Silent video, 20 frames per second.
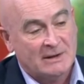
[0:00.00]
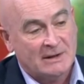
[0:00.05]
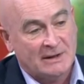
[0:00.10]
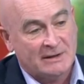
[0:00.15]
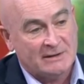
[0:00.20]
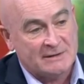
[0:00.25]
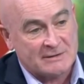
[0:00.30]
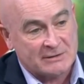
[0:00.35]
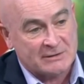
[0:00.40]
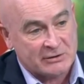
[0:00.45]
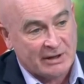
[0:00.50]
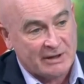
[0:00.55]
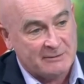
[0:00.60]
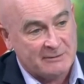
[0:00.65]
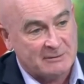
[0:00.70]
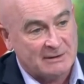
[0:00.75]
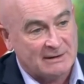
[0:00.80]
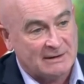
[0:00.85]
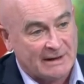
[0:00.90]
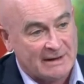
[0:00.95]
And it's a
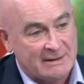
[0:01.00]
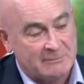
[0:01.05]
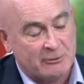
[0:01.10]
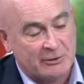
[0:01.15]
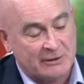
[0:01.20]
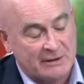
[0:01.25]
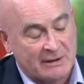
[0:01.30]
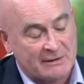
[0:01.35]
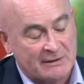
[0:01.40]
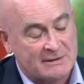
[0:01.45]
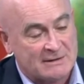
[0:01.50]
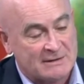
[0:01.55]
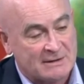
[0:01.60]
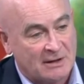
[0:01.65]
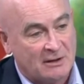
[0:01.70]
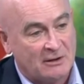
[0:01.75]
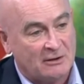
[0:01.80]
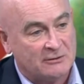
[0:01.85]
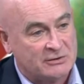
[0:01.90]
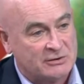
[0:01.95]
shame that Labour and others
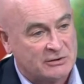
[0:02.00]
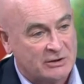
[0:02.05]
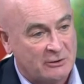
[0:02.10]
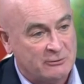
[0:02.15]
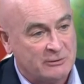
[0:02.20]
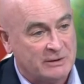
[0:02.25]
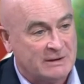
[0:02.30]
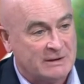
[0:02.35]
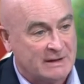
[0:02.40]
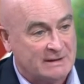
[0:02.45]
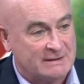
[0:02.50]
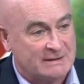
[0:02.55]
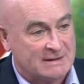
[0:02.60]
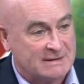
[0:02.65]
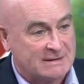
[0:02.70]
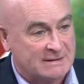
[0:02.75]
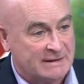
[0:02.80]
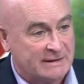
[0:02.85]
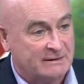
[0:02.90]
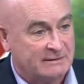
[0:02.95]
can't show that they're
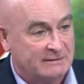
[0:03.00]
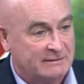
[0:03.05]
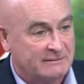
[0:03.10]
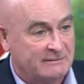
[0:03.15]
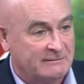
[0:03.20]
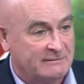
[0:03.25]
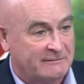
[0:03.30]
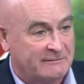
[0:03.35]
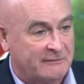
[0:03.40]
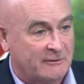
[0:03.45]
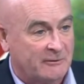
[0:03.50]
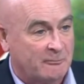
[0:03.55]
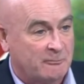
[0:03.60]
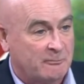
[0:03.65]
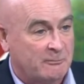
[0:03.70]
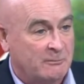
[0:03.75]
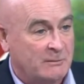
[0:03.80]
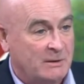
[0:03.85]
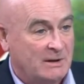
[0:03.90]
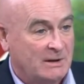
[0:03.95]
distinct
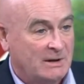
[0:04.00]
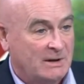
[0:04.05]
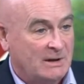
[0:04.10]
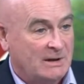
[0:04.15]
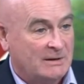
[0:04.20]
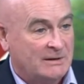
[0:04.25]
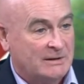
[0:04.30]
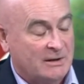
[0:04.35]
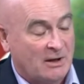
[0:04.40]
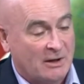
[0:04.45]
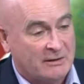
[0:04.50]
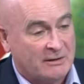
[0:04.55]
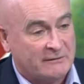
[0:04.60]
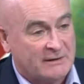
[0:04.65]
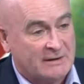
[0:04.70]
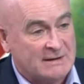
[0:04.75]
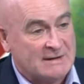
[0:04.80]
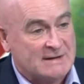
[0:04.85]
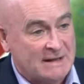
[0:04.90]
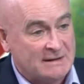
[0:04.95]
from the kind
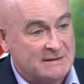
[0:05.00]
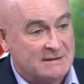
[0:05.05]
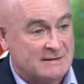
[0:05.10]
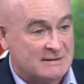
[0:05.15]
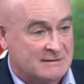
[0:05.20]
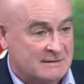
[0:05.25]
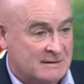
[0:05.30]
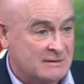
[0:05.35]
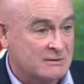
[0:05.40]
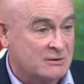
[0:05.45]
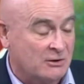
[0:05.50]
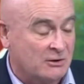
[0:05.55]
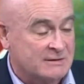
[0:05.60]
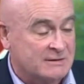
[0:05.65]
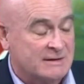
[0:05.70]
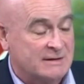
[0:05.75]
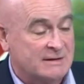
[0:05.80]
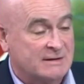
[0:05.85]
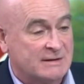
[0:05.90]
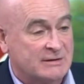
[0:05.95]
of consensus that's got
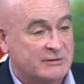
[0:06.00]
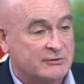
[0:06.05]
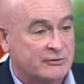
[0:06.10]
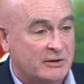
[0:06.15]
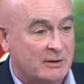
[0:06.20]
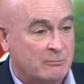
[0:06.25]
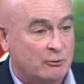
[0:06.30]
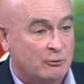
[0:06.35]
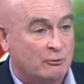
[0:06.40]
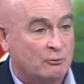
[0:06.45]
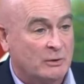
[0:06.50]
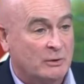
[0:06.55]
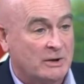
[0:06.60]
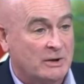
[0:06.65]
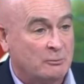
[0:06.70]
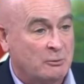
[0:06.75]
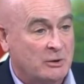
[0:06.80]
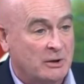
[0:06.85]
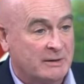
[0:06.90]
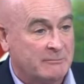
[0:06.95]
us into this trouble
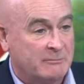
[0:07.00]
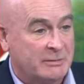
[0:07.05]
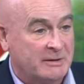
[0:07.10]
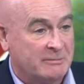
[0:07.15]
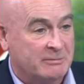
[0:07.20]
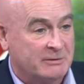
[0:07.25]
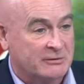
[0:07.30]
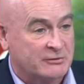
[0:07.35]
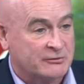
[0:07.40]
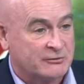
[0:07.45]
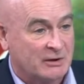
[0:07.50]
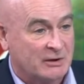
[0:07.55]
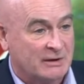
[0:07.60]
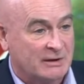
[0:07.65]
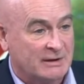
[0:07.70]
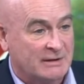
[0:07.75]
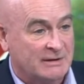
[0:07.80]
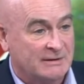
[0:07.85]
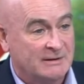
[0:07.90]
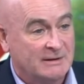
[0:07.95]
where working people are
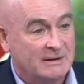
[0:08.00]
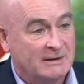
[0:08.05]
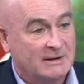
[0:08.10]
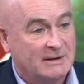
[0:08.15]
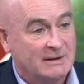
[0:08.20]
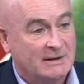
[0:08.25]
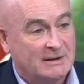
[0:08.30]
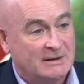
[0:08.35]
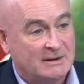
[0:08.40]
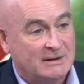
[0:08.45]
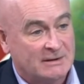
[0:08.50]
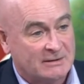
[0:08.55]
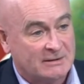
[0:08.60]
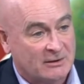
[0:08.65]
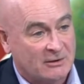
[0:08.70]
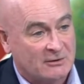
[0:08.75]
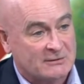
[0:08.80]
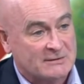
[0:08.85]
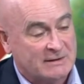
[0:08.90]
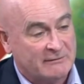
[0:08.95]
struggling. The
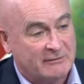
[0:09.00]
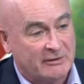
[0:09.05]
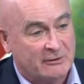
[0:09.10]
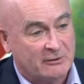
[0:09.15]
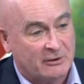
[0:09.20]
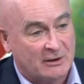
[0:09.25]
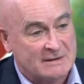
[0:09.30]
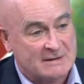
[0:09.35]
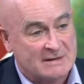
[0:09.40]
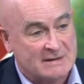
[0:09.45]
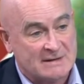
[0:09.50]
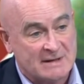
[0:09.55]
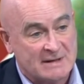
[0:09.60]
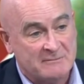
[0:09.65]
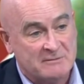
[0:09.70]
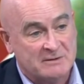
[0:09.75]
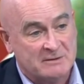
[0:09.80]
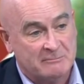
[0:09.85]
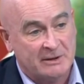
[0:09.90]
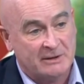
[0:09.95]
cost of living crisis
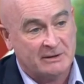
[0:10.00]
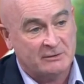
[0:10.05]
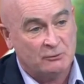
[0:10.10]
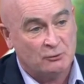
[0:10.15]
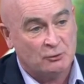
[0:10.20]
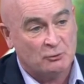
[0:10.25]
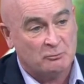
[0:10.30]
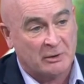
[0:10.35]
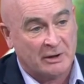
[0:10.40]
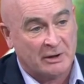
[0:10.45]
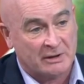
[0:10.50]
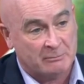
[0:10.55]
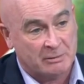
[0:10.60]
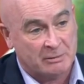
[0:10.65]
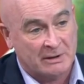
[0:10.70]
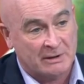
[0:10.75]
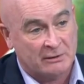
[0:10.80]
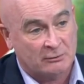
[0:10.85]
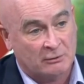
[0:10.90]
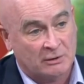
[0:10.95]
seems to be ignored by the
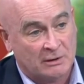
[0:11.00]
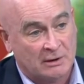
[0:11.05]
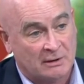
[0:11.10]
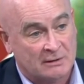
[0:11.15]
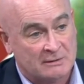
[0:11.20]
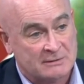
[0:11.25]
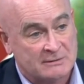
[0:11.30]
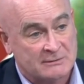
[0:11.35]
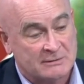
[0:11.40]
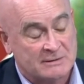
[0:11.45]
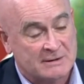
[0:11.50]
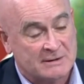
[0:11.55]
political class to a